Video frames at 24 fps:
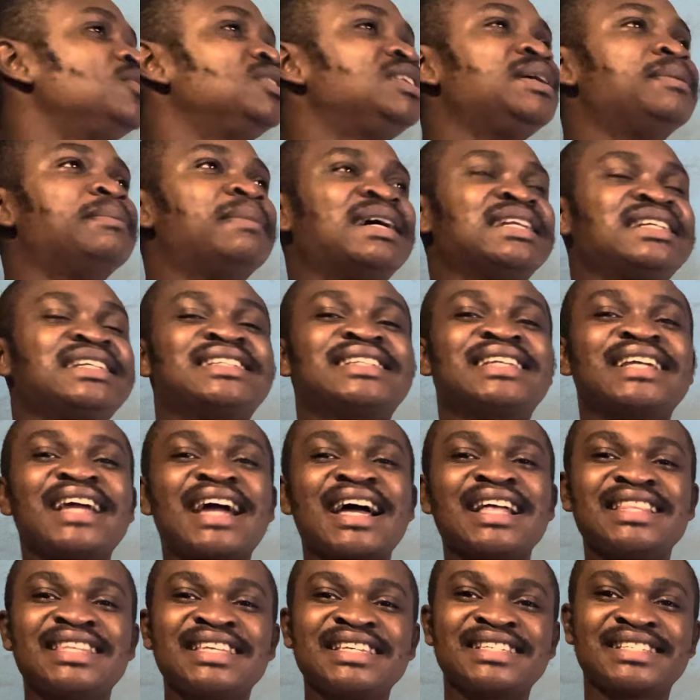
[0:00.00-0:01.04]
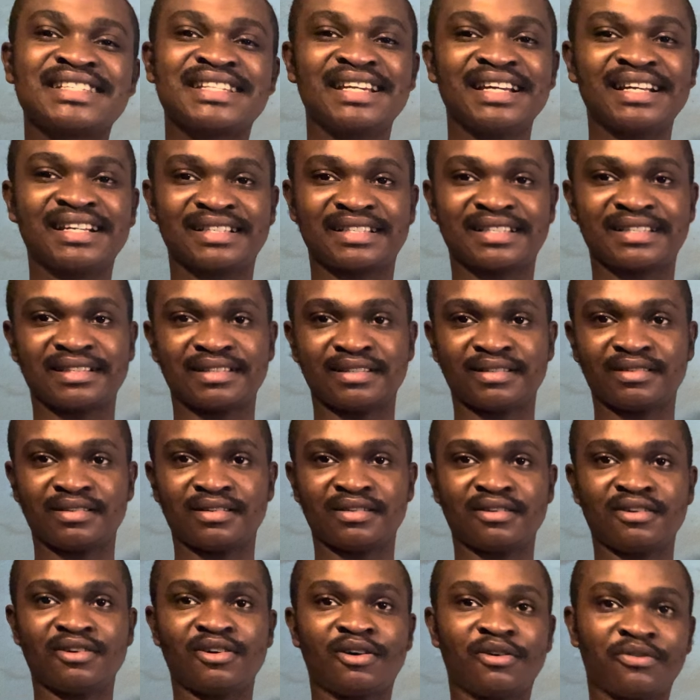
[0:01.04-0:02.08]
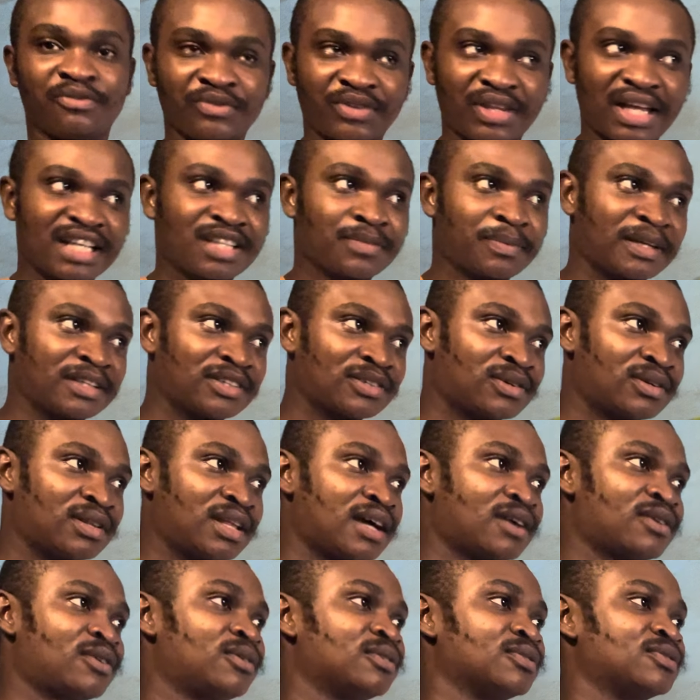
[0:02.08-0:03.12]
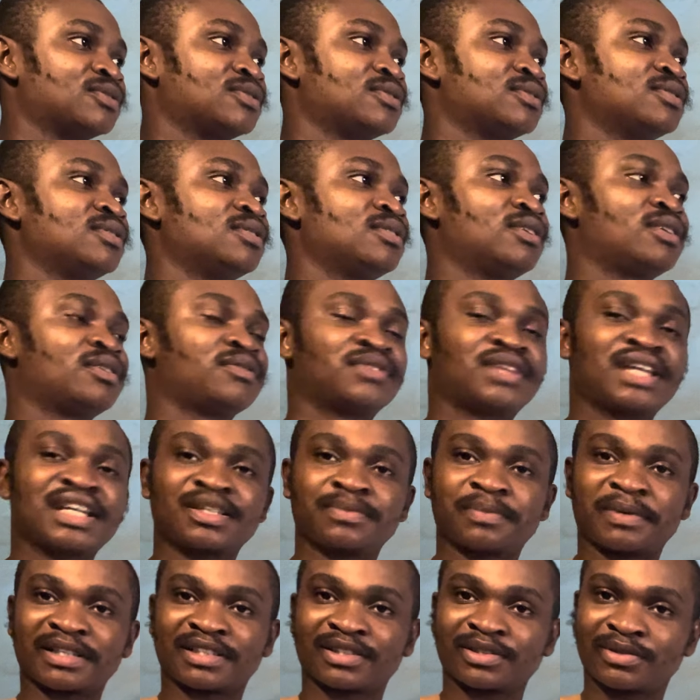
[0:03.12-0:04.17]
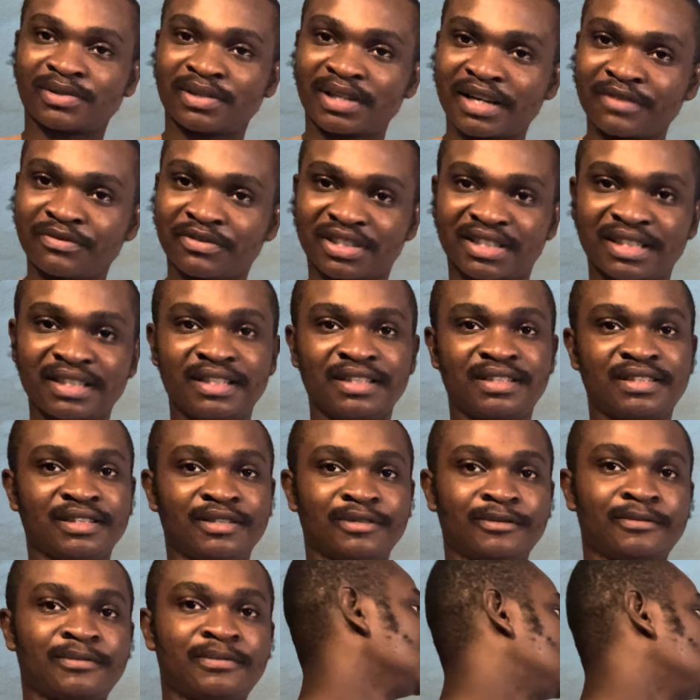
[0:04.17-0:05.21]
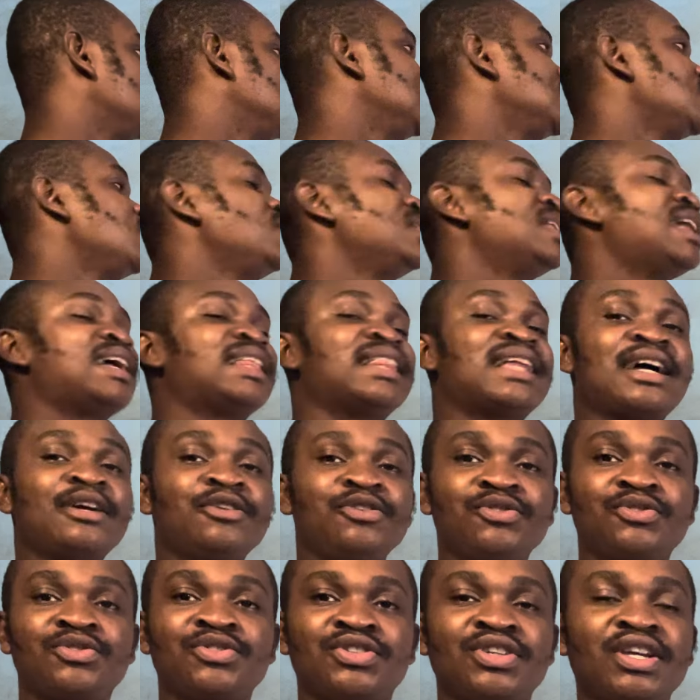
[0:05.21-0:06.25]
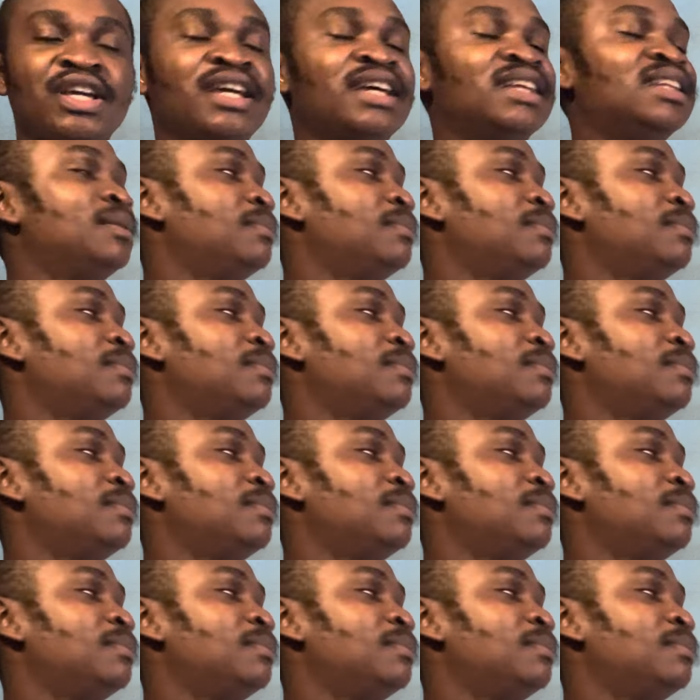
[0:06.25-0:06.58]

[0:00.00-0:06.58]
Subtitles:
the magisterial district of that particular court, of that particular vicinity. So they will allow you to say in the